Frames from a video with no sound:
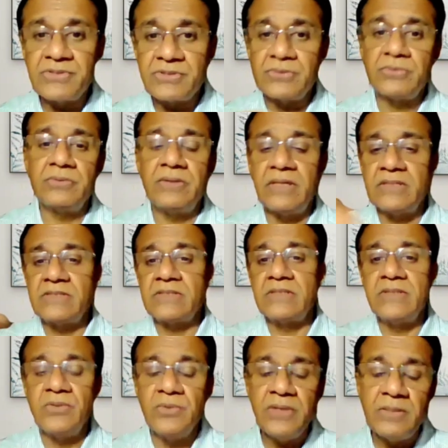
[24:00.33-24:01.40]
so
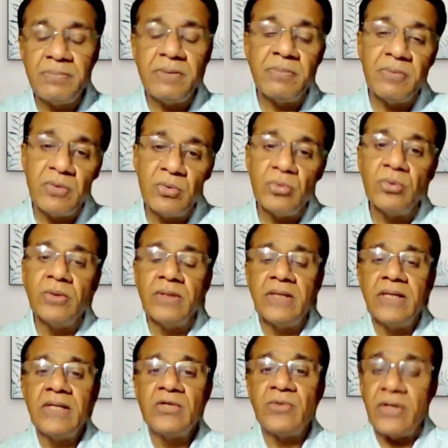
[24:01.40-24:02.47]
you need people who
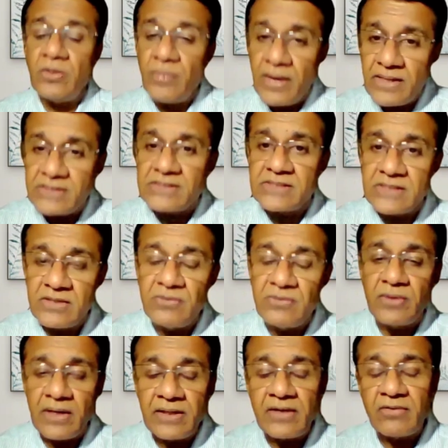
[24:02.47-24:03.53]
to give you the
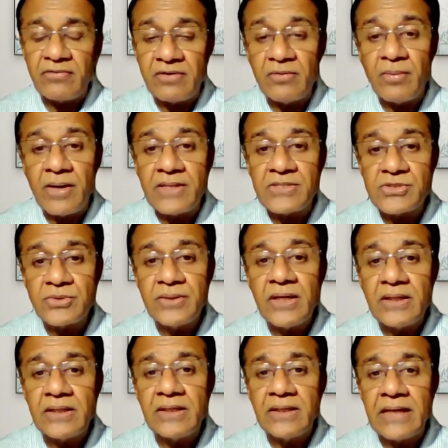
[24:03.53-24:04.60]
right kind of advice. So yeah,
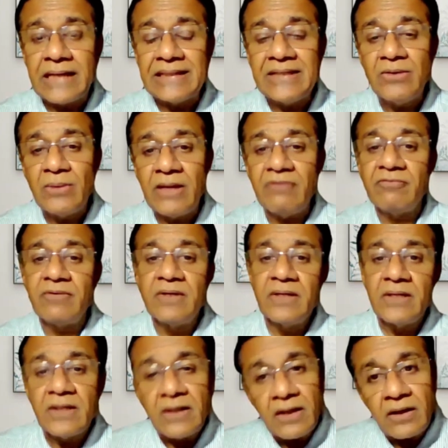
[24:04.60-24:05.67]
I think you'll have
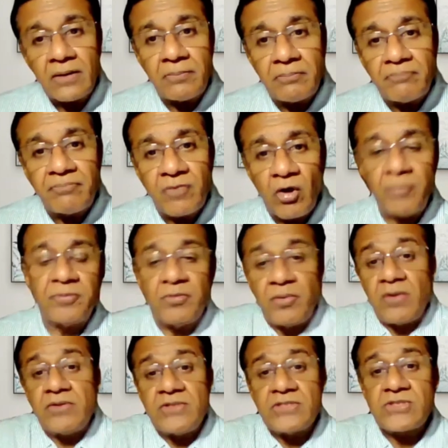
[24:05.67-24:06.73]

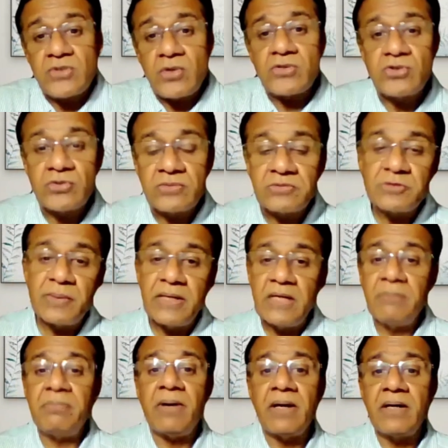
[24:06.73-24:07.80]
ophthalmologists also spending
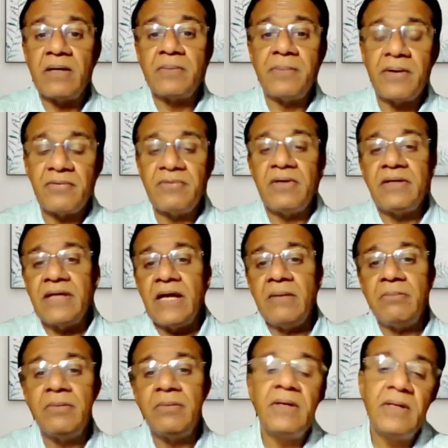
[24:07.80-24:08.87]
part of their
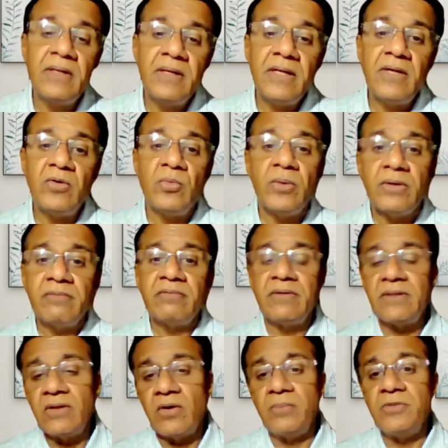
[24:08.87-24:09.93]
time, working
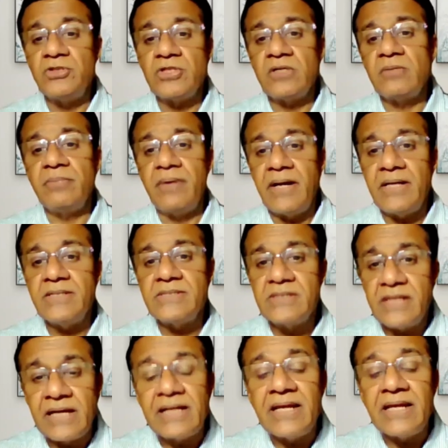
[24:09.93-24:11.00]
with omnichannel brands
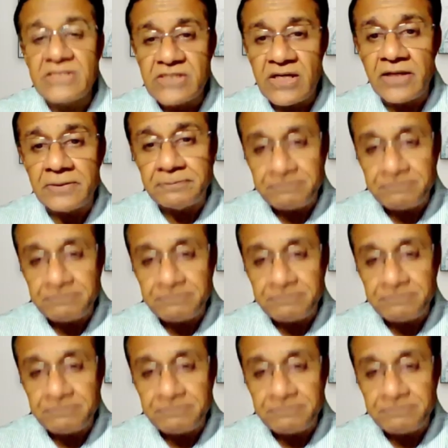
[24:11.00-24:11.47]
like Lenskart.